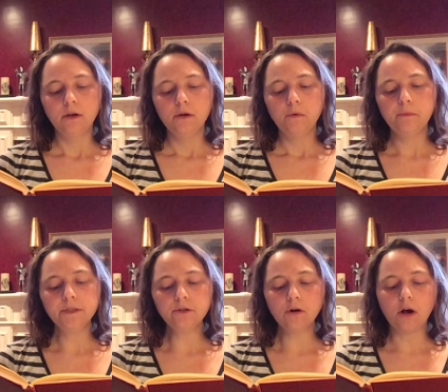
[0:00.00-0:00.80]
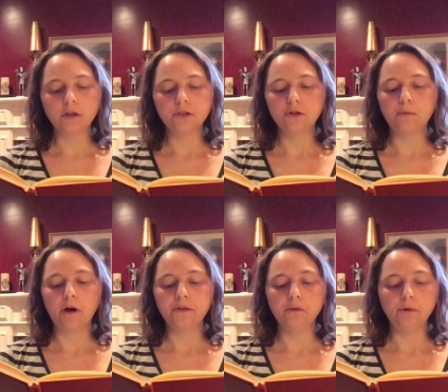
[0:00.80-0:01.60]
When Mr. Hollister
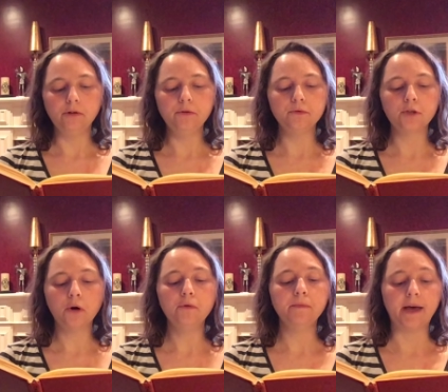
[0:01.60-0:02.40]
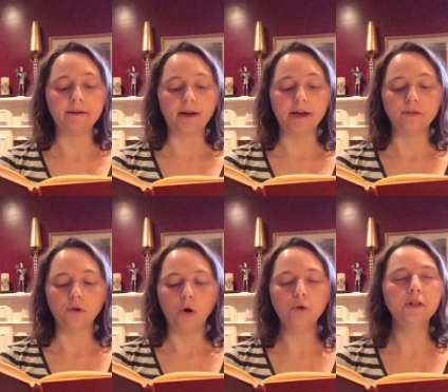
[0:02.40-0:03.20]
brought the balloons home that night, the
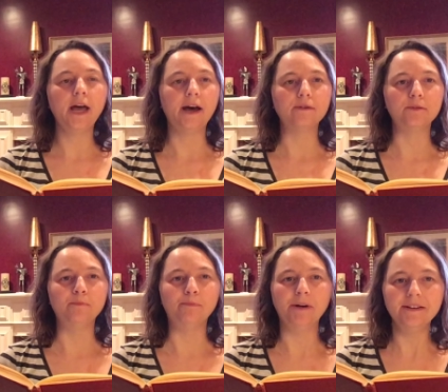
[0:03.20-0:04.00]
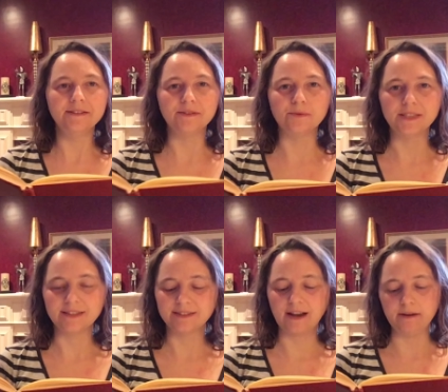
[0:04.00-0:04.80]
whole house buzzed with
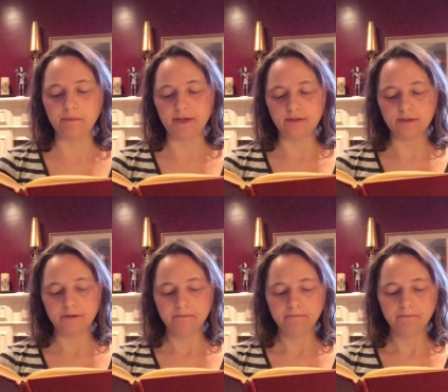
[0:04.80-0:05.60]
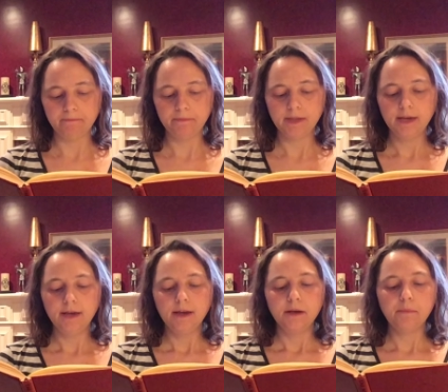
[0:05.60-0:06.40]
excitement.
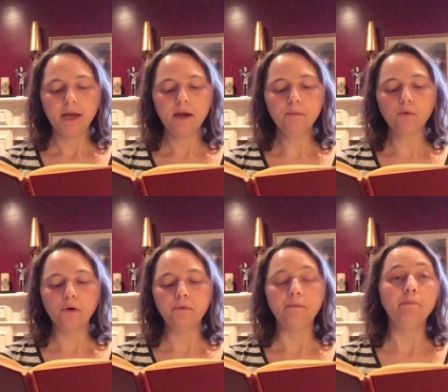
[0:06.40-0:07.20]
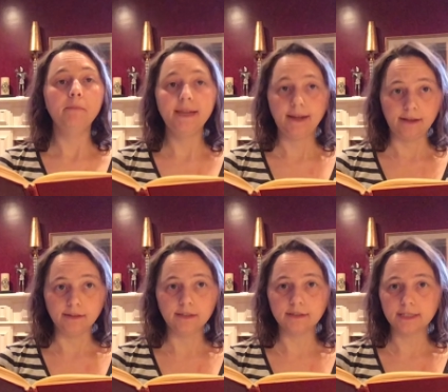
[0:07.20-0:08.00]
Pam wrote many
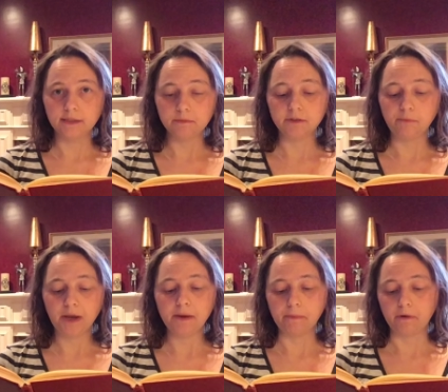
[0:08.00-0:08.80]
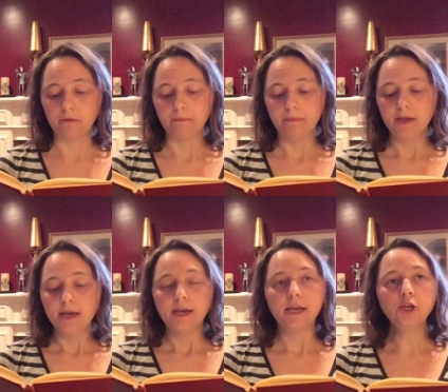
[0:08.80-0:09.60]
little slips of paper.
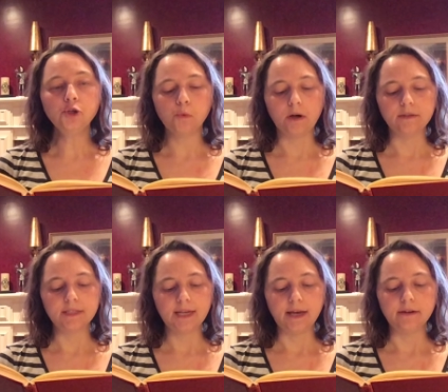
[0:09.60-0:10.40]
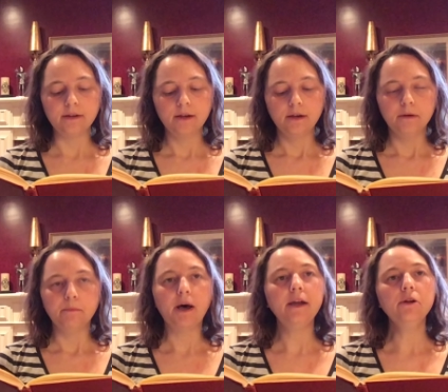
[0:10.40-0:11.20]
Each one said,
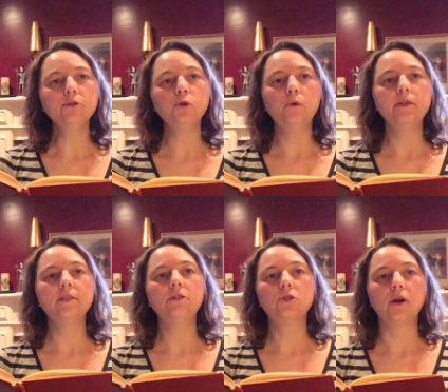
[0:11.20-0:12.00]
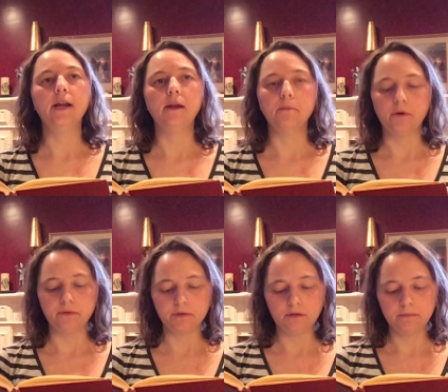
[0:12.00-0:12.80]
buy your toys at the trading post.